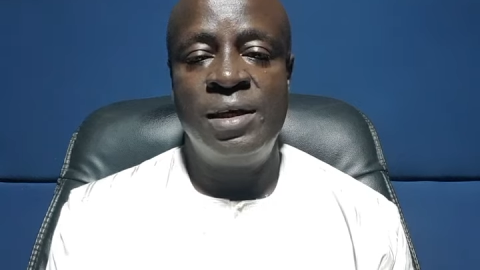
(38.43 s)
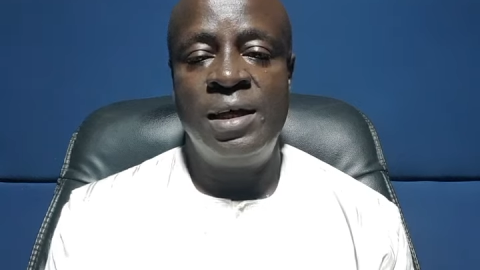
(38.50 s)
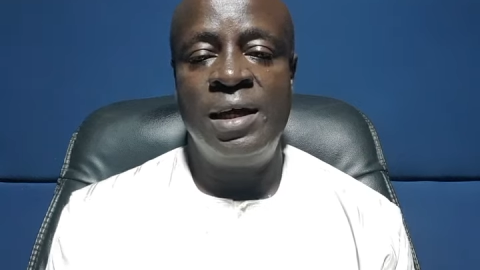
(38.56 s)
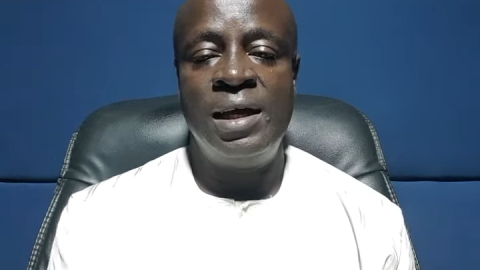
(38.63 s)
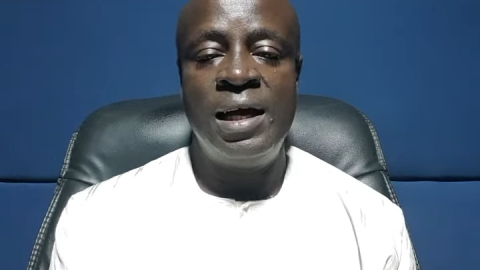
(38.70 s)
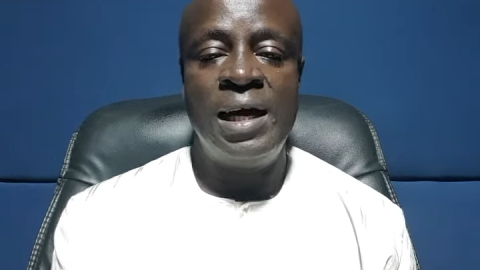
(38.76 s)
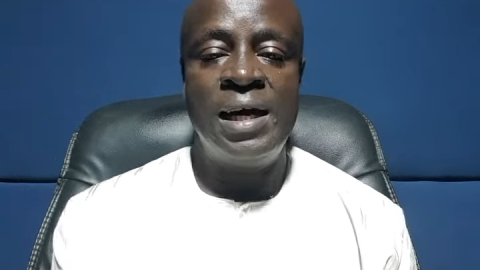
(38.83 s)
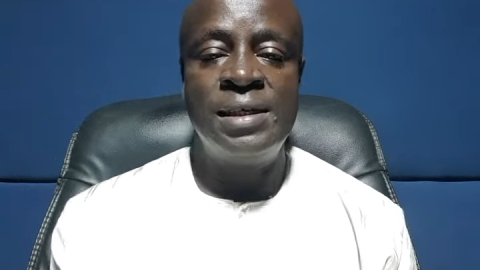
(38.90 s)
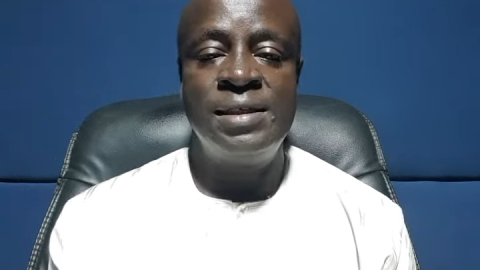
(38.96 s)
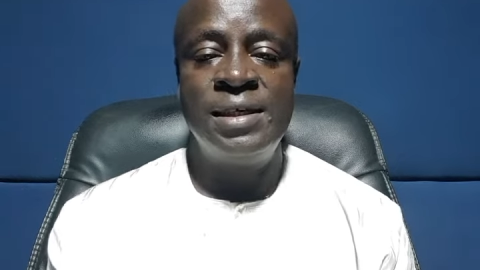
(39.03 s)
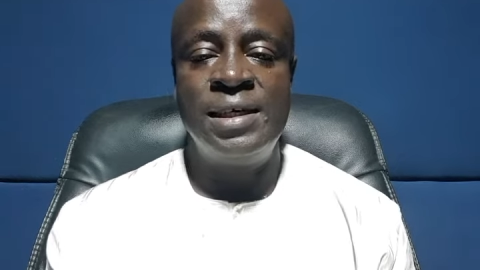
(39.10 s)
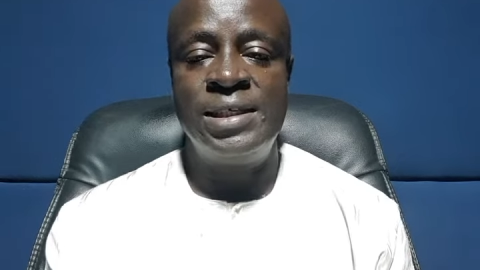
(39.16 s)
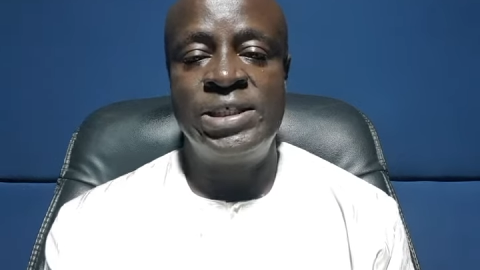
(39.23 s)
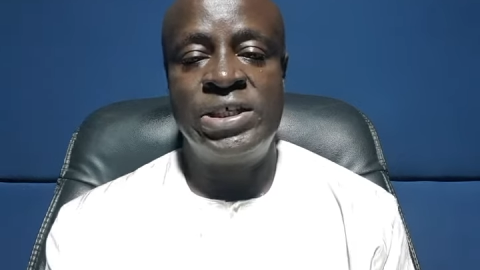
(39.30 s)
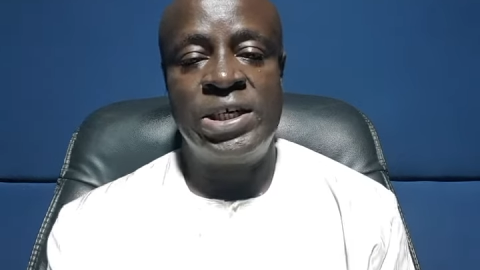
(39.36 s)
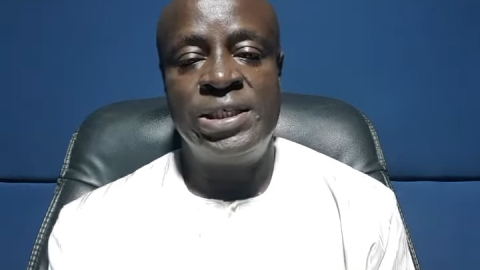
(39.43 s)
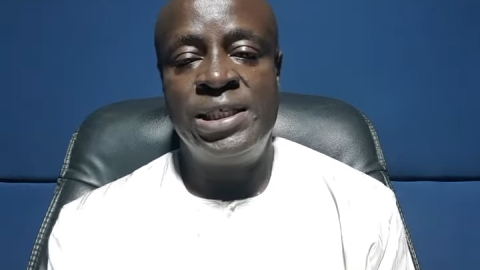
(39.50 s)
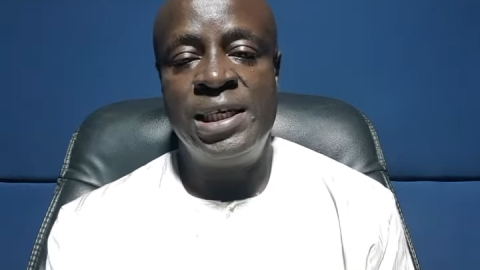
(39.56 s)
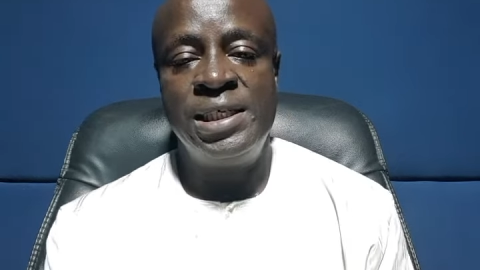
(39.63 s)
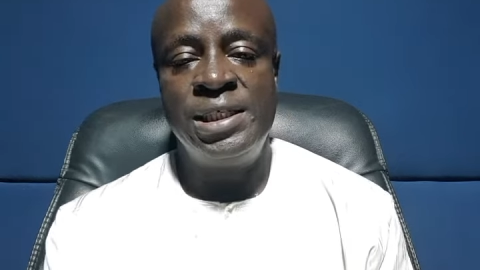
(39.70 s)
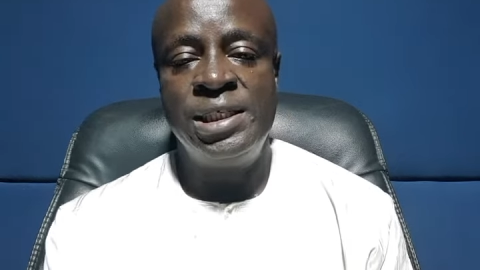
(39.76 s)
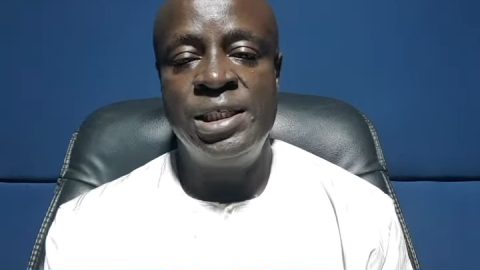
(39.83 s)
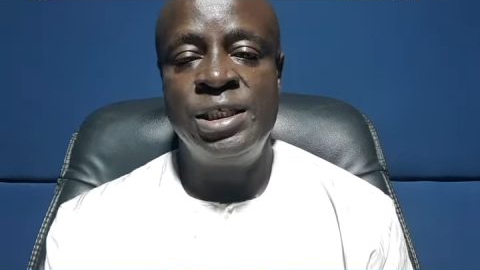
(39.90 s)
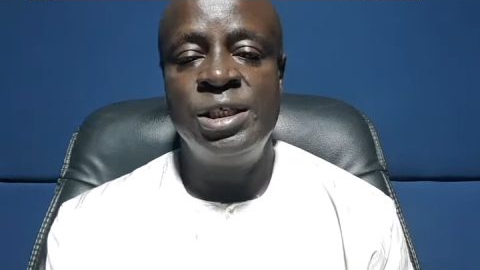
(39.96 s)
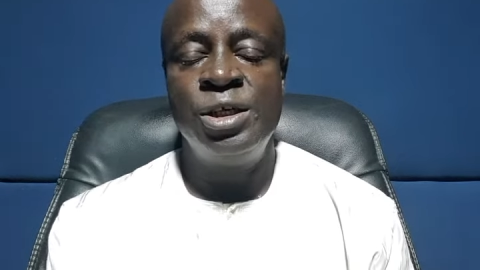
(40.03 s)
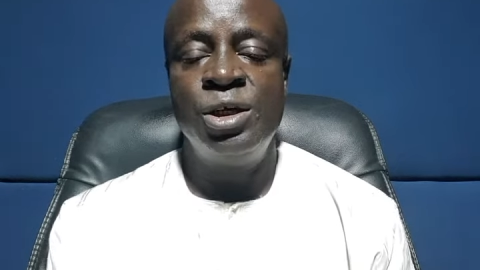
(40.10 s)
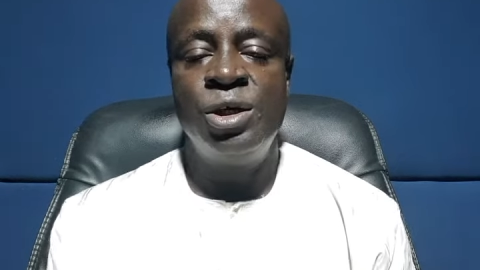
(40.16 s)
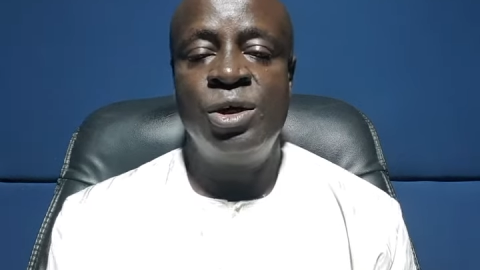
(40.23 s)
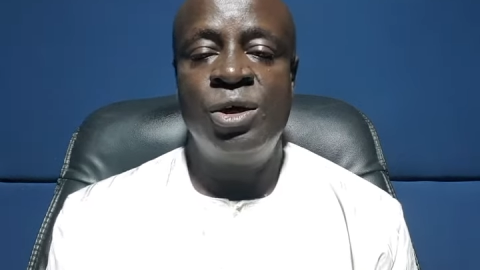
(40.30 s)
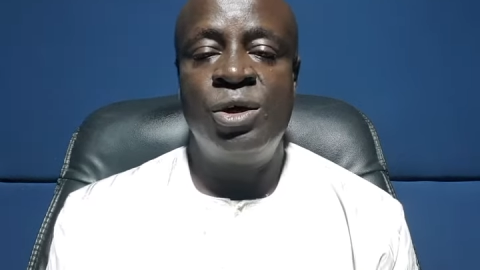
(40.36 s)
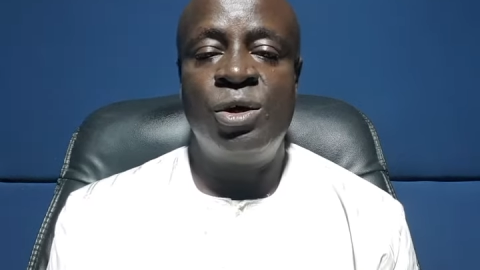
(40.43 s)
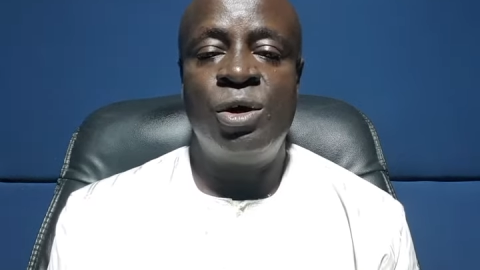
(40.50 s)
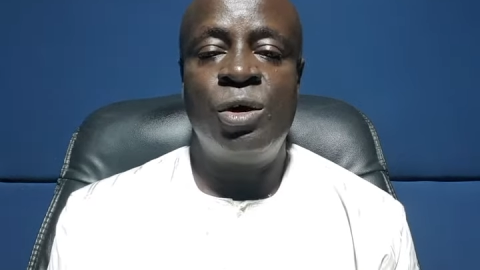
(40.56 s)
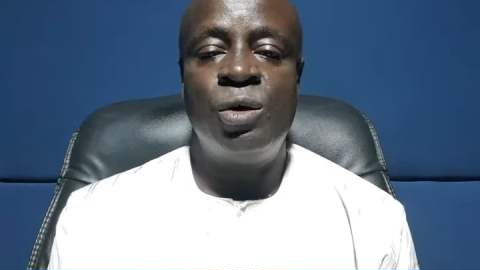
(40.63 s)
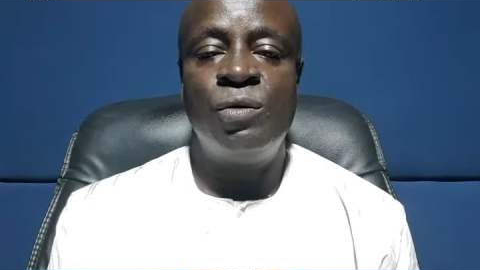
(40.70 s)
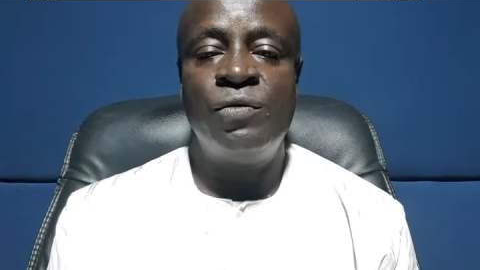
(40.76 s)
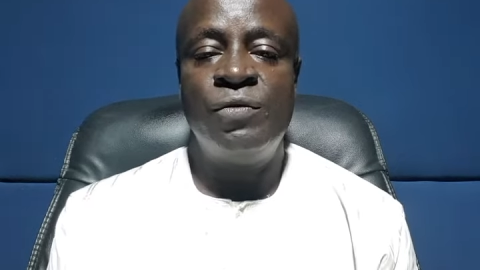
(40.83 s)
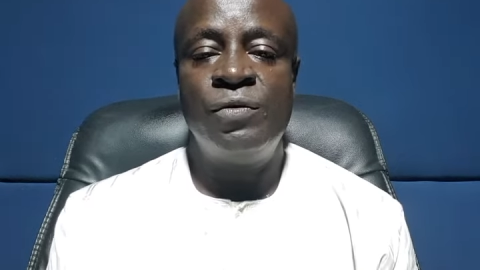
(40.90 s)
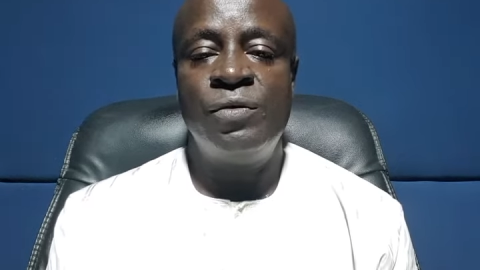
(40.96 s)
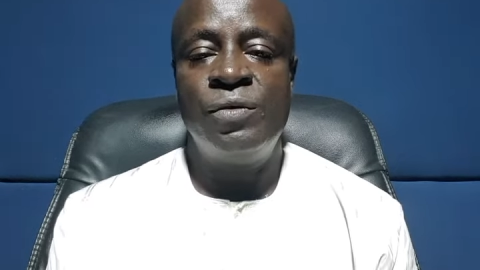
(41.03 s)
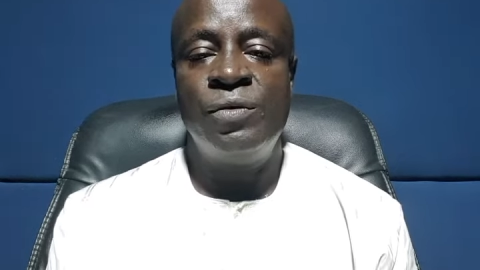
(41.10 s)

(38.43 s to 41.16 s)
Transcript: he had a strategy of